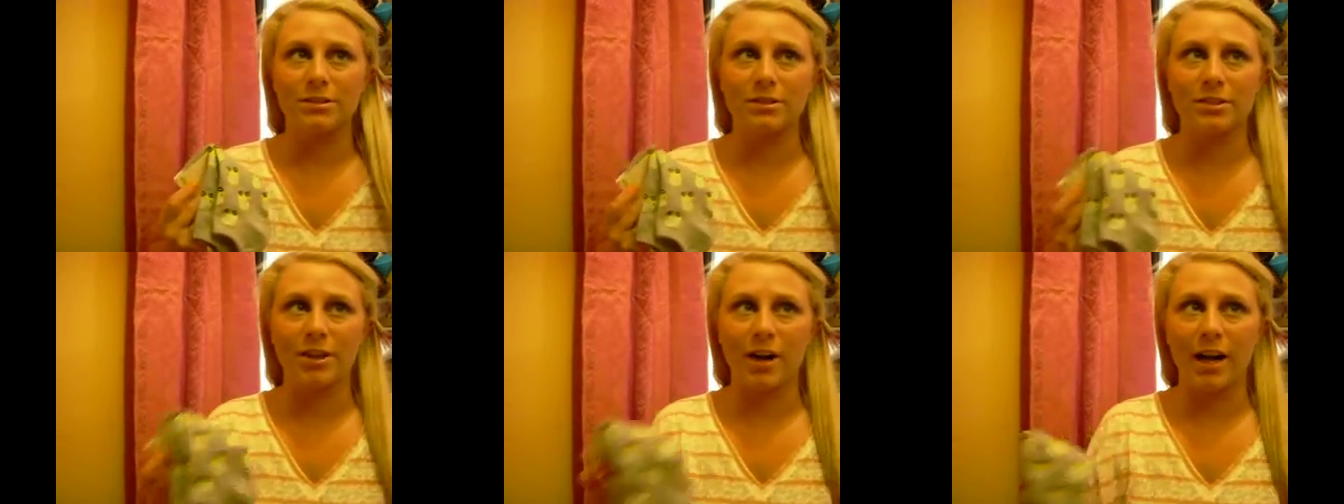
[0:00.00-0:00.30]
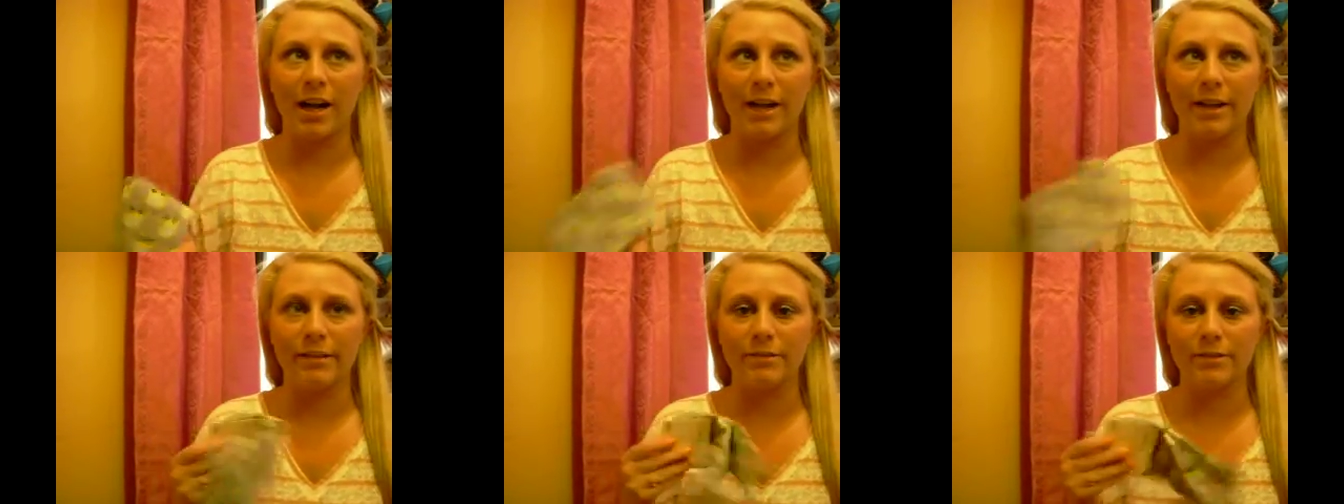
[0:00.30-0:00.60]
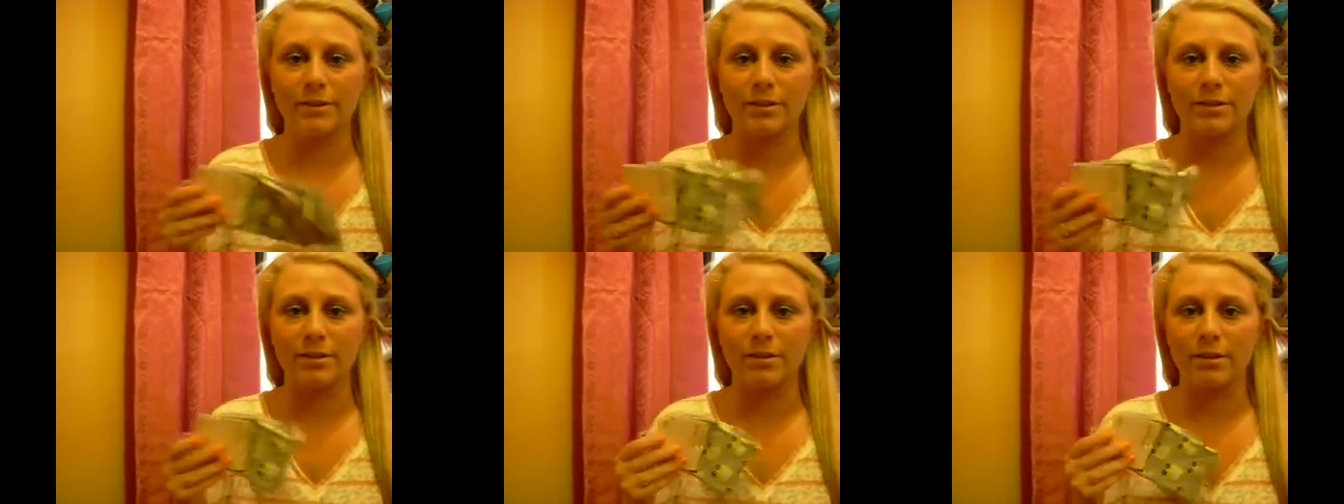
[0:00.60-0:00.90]
drives
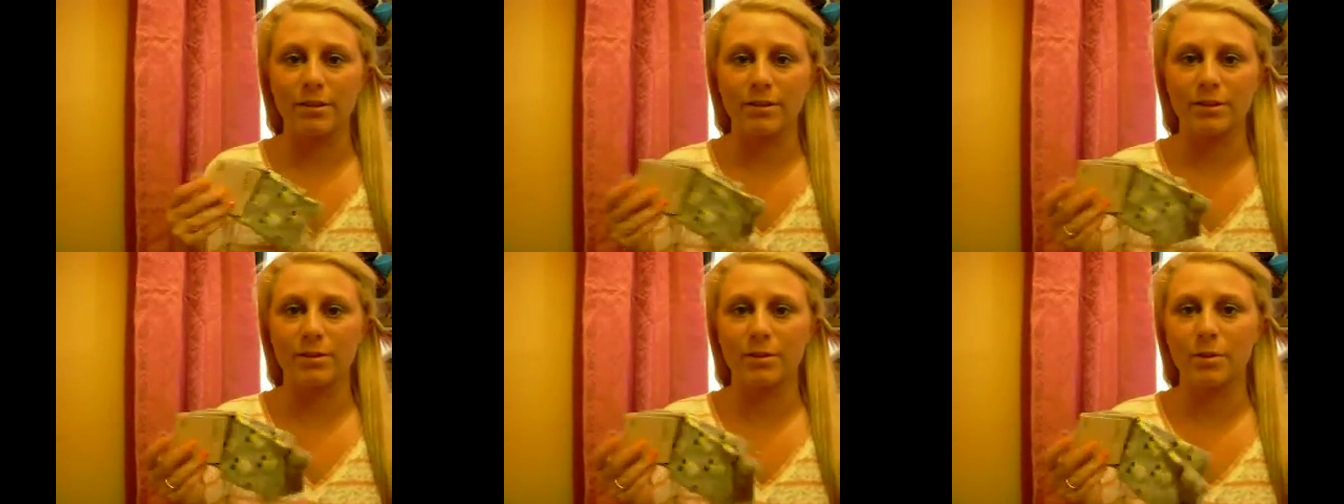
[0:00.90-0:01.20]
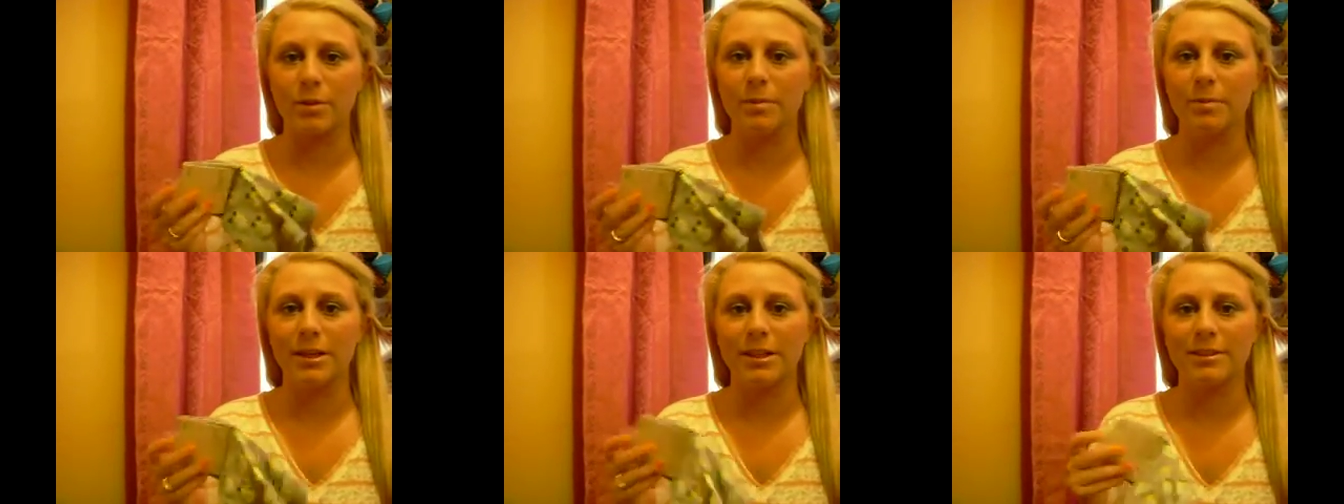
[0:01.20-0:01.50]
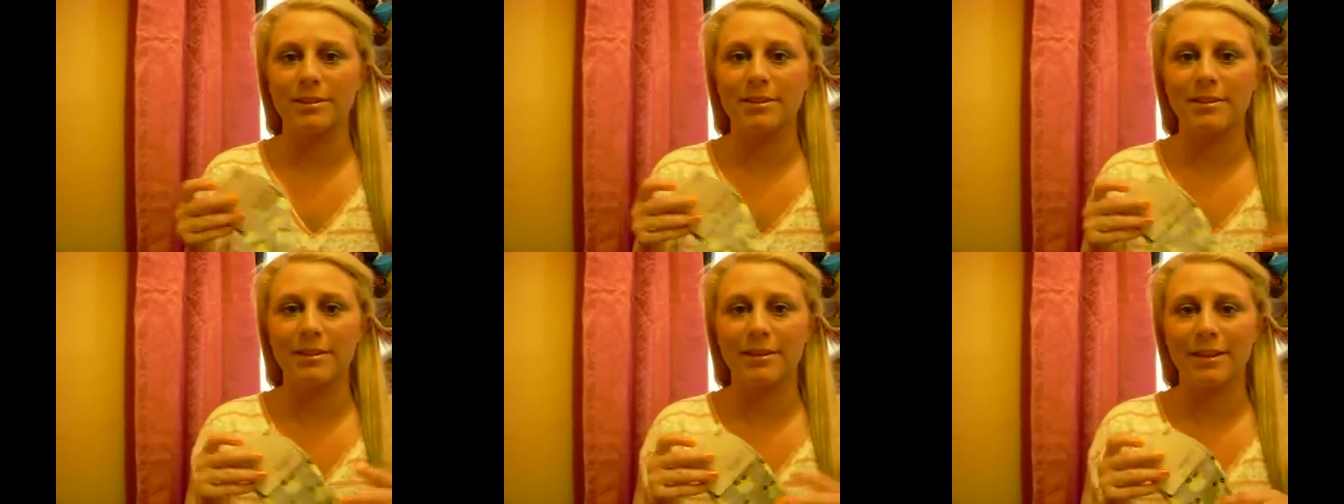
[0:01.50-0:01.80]
the school
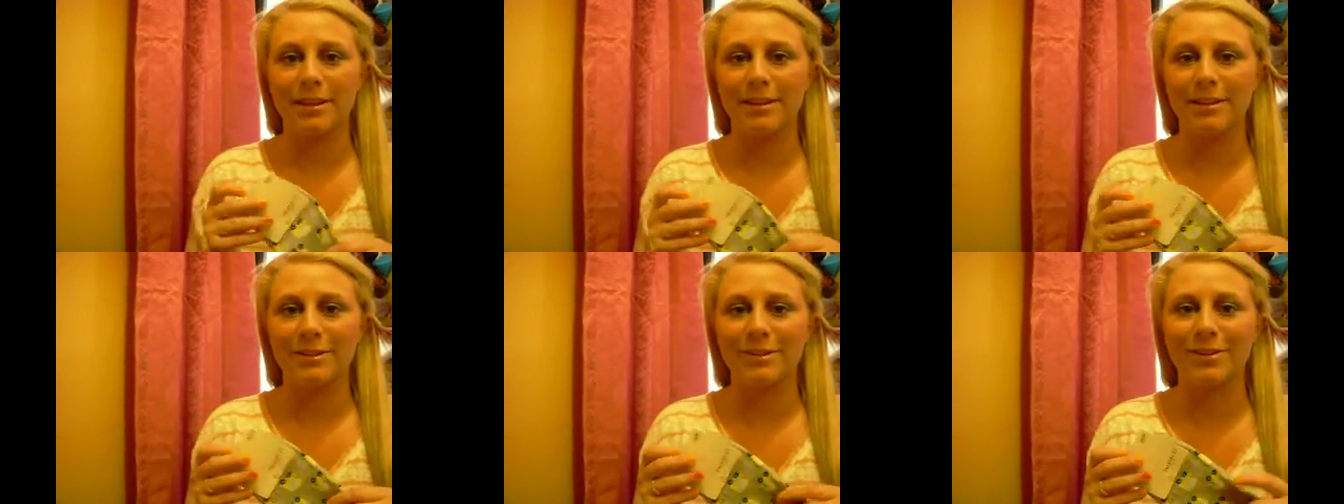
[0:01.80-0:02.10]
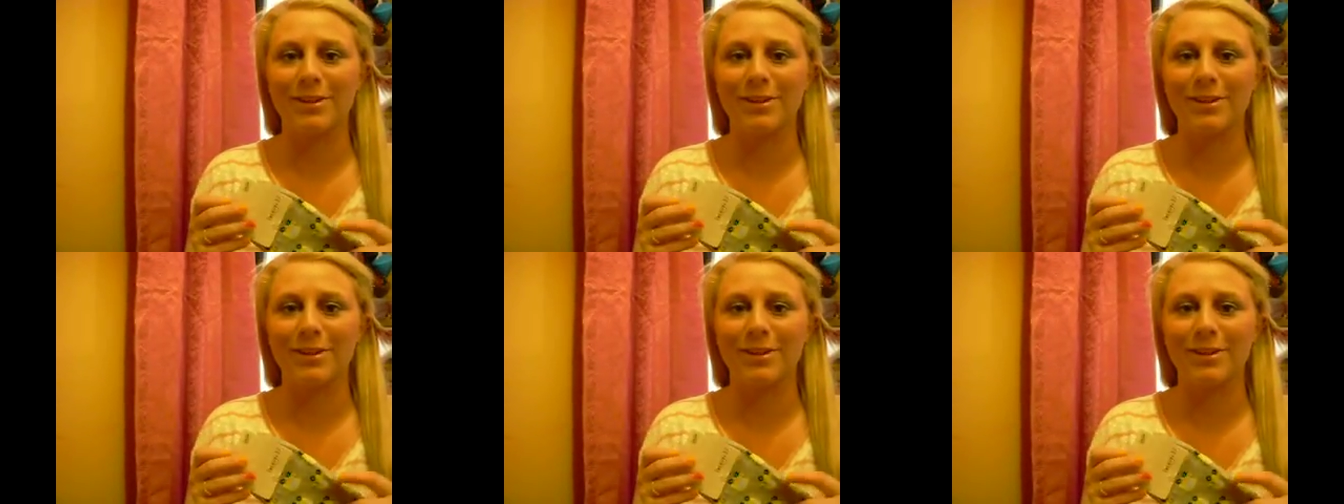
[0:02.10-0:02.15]
bus and things.